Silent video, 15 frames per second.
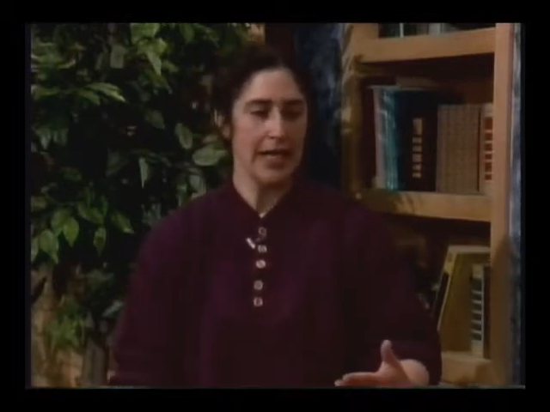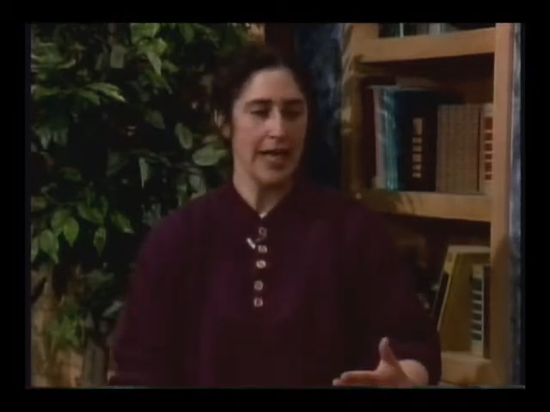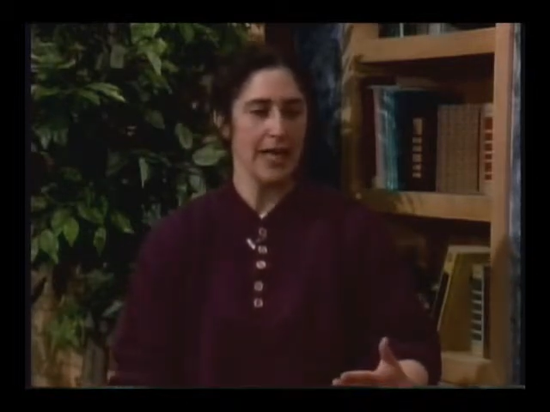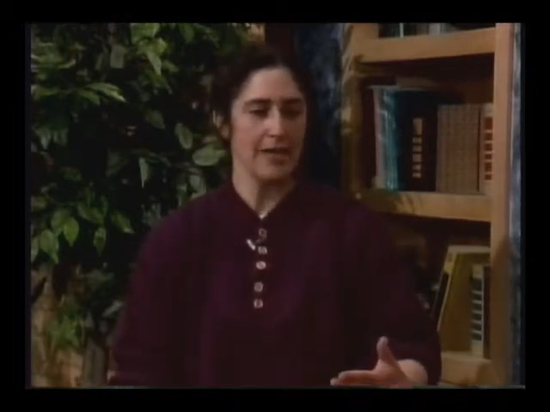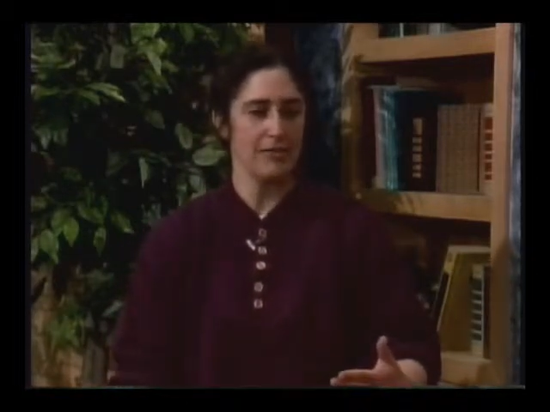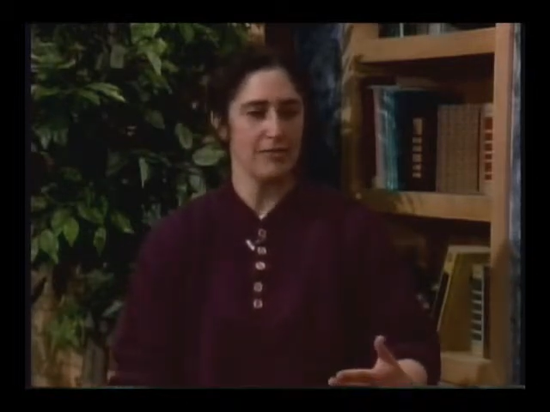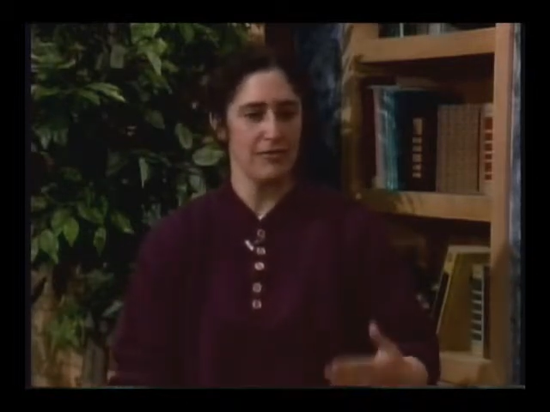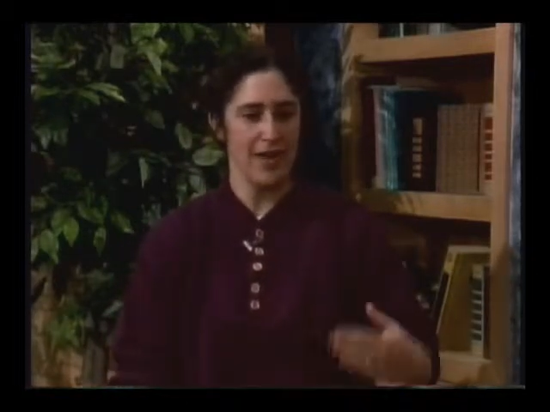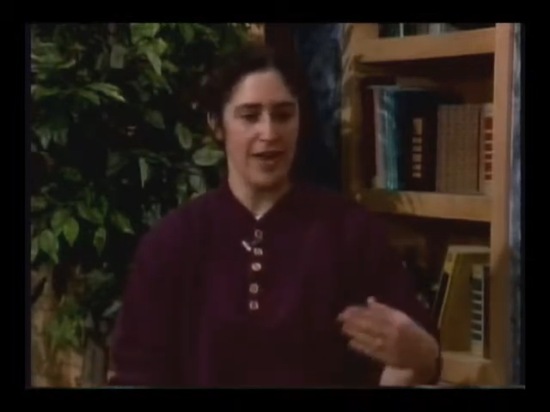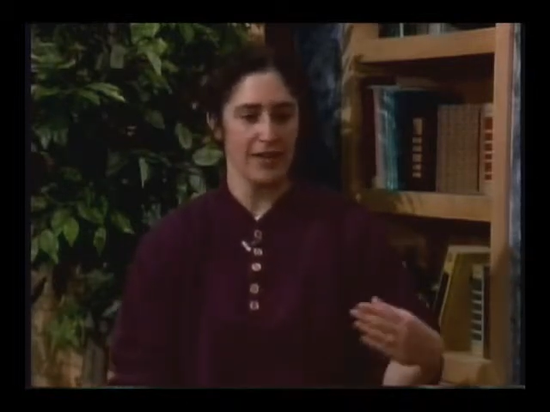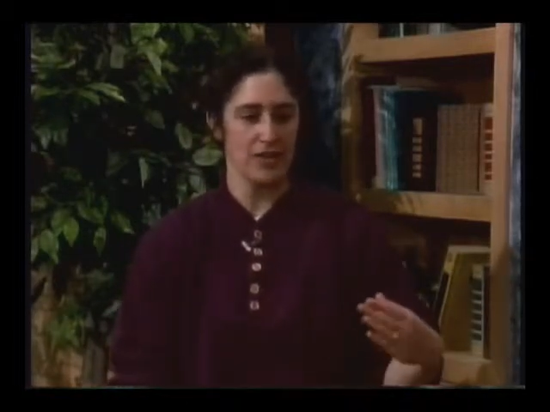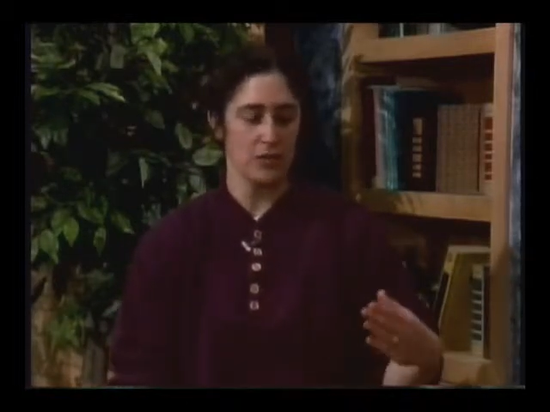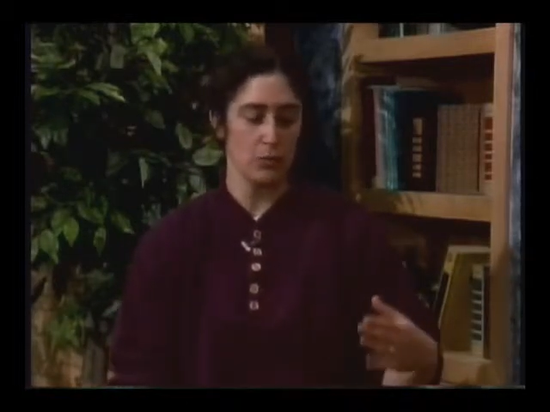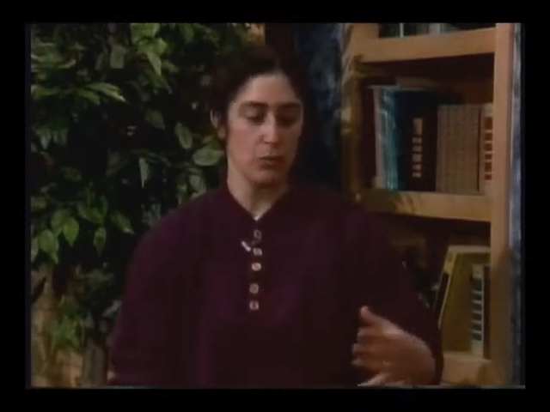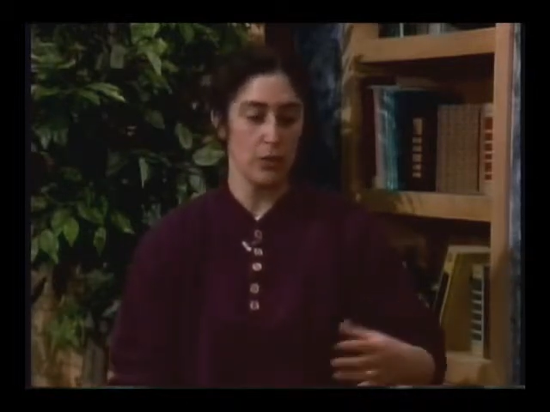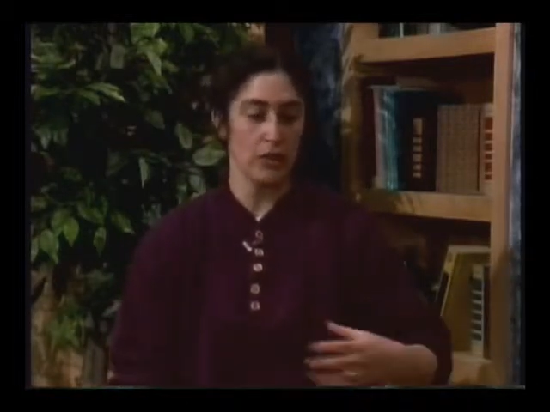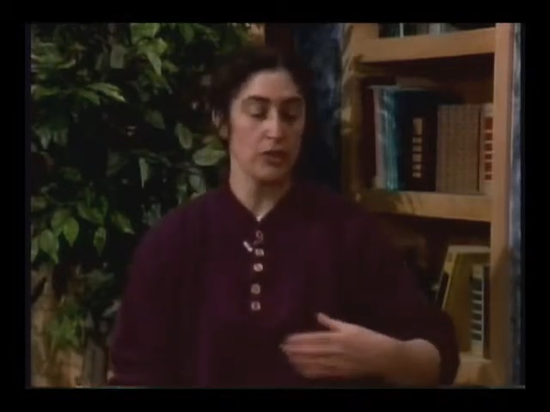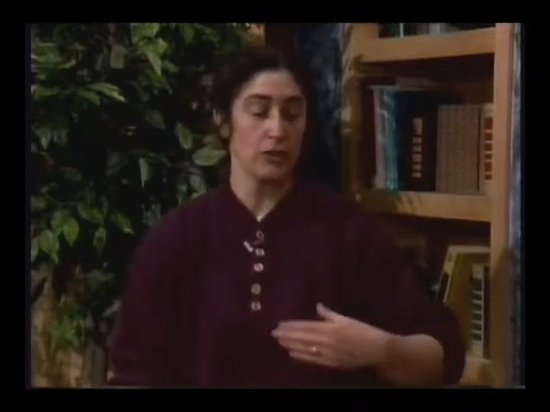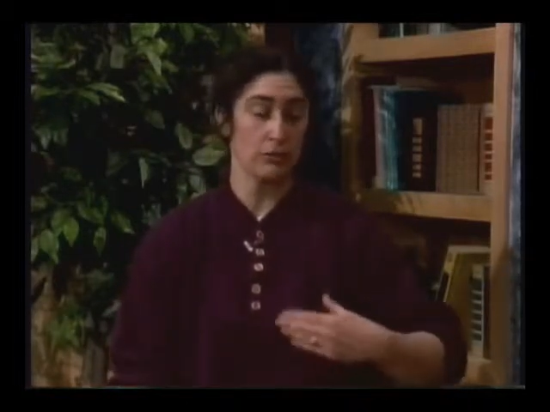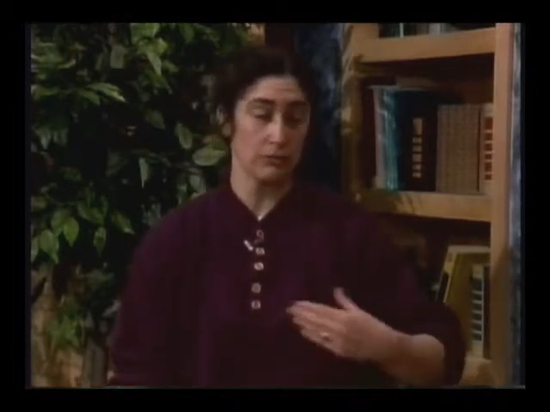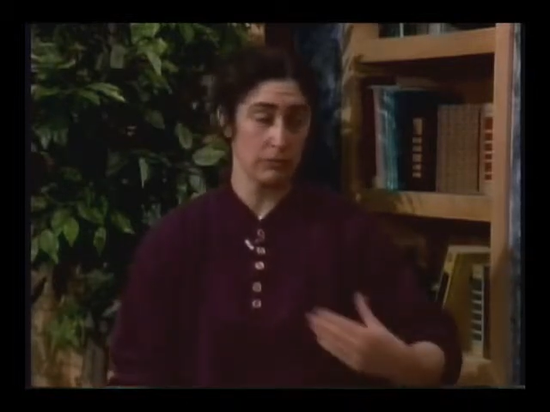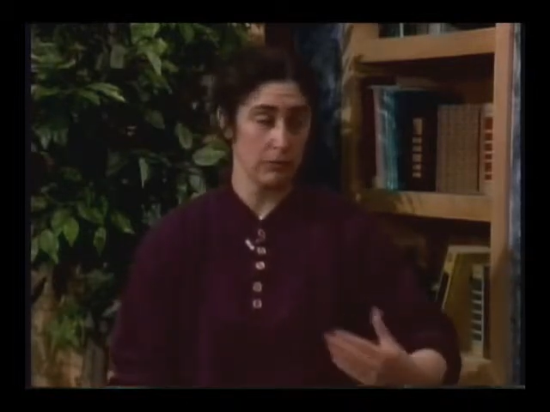And in fact, when
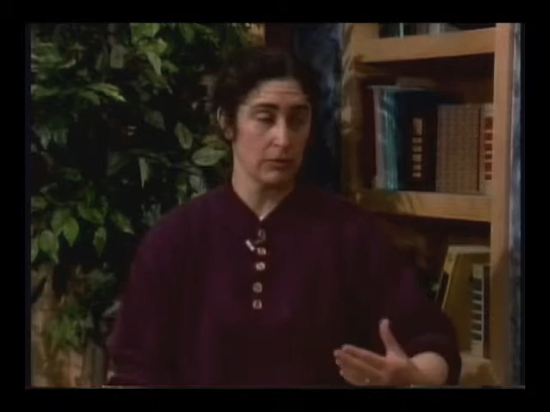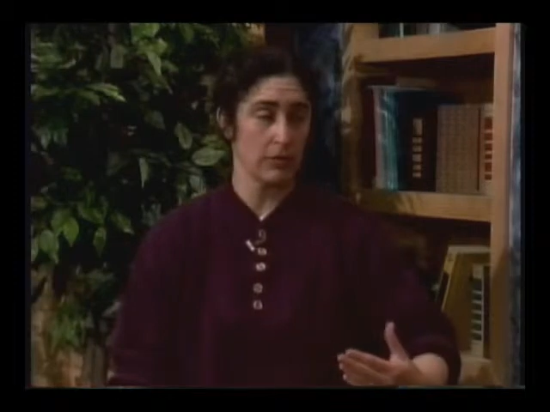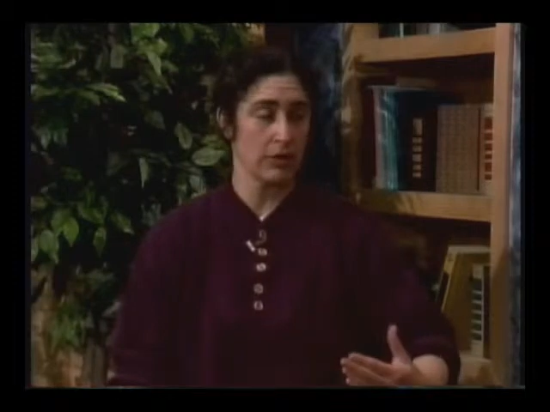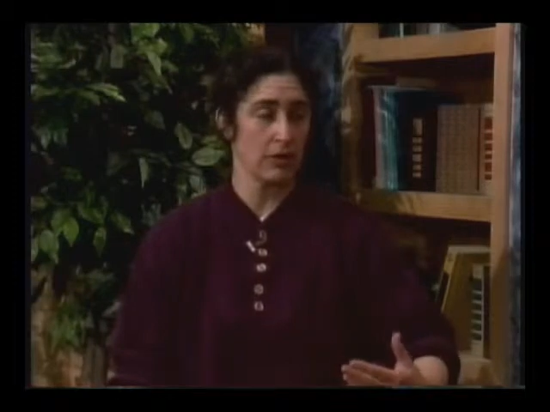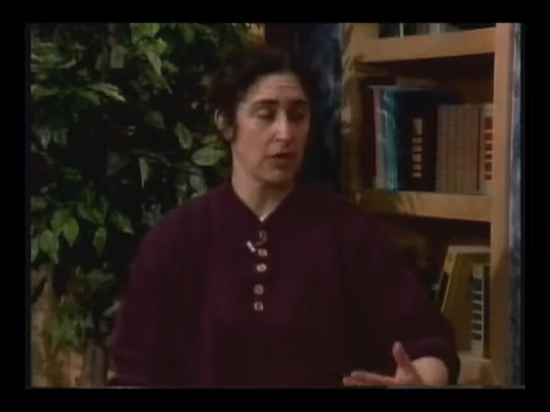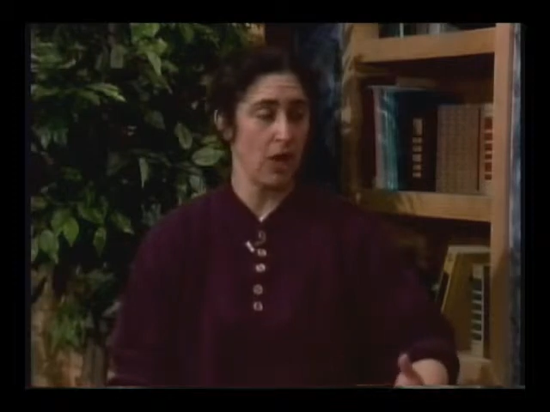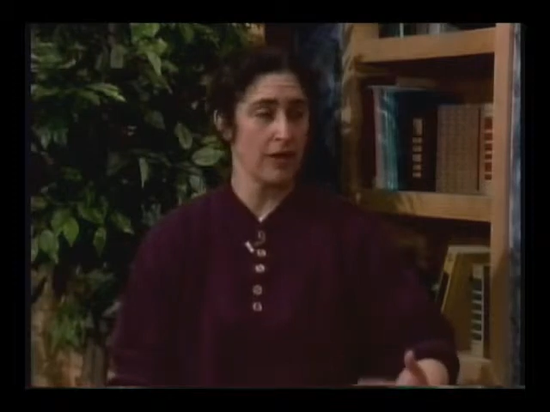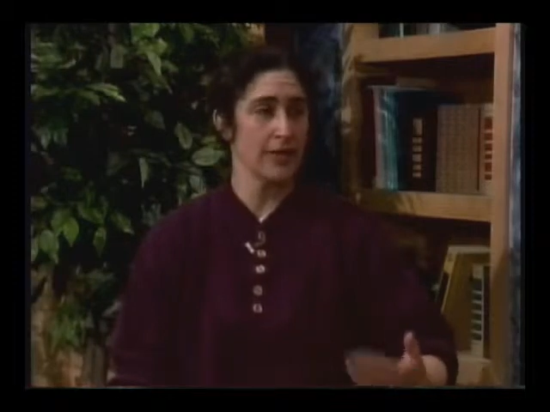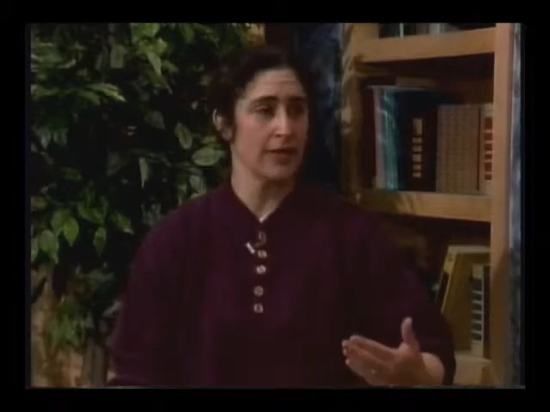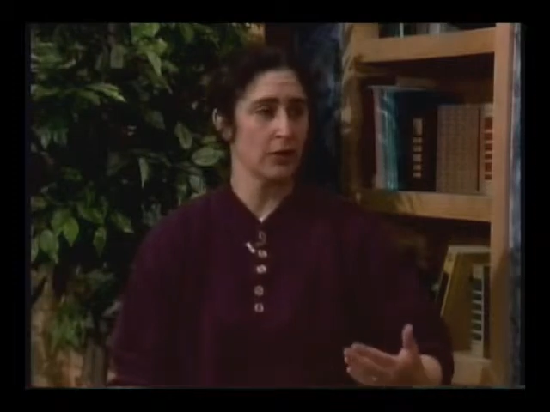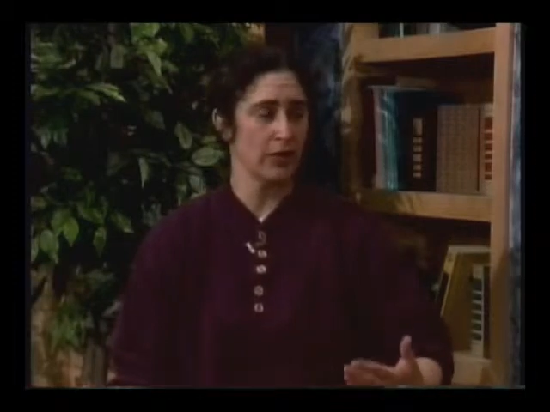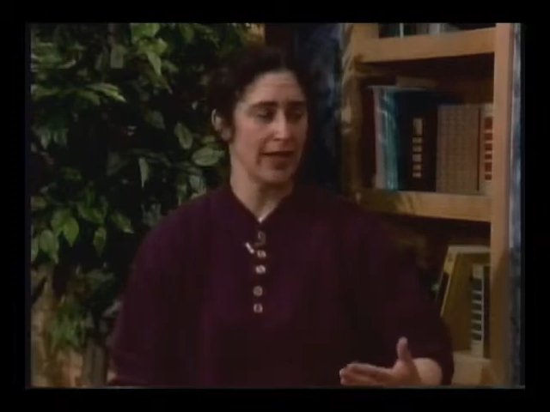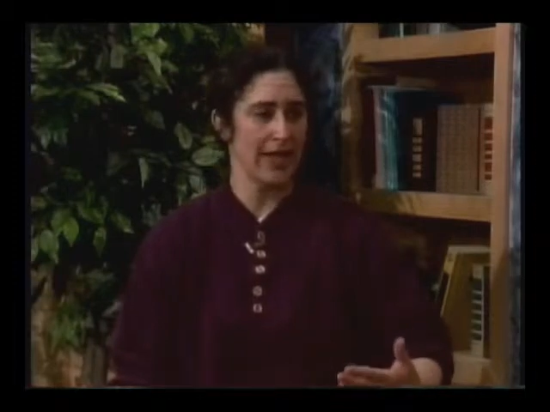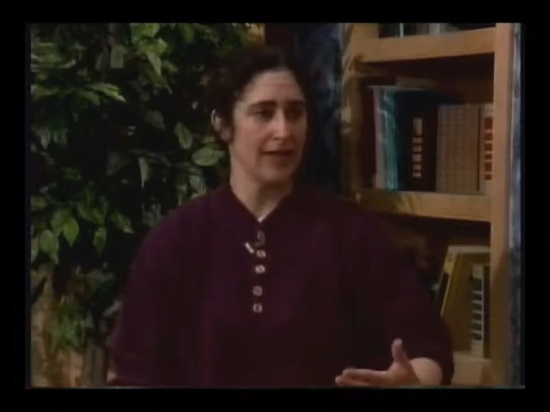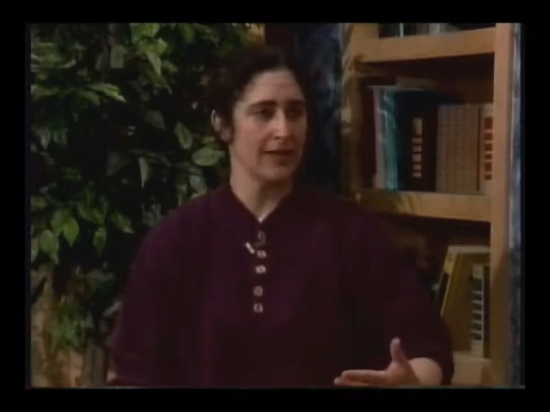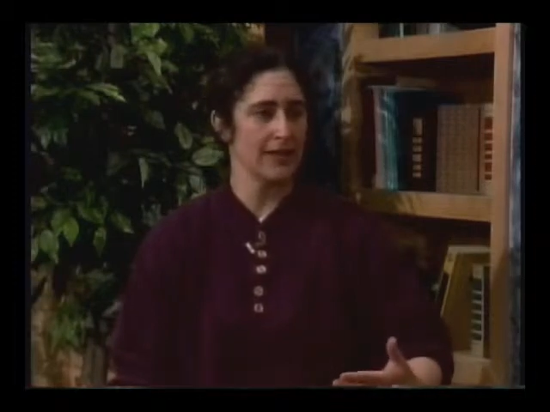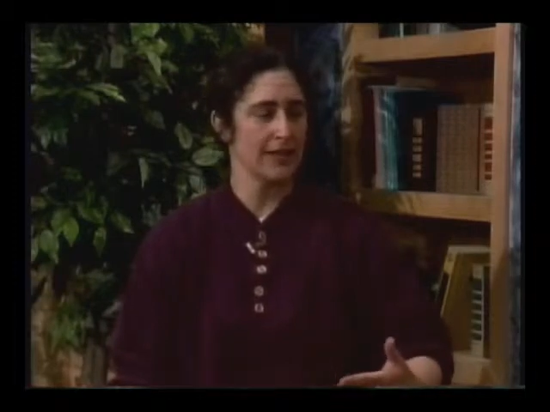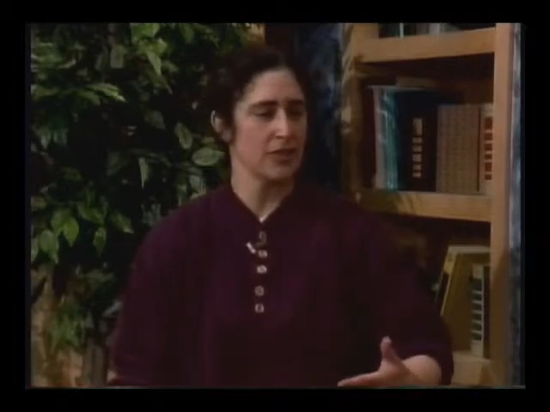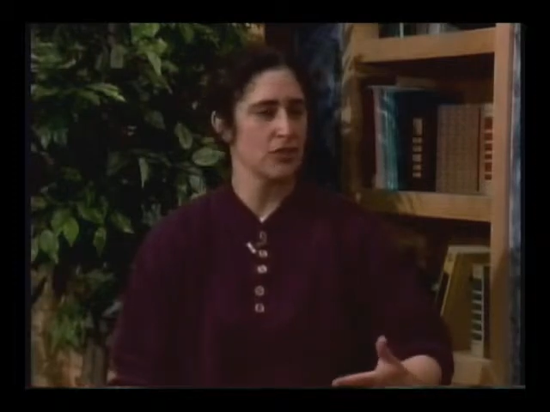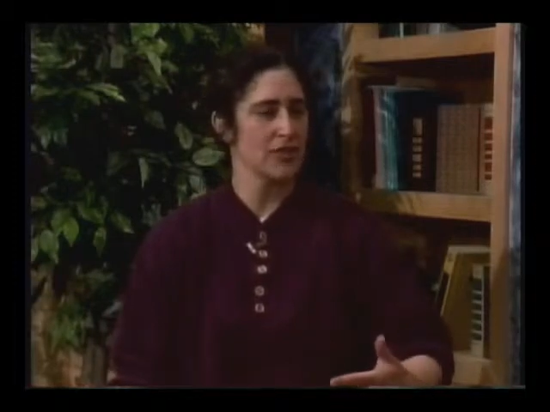you're gardening organically,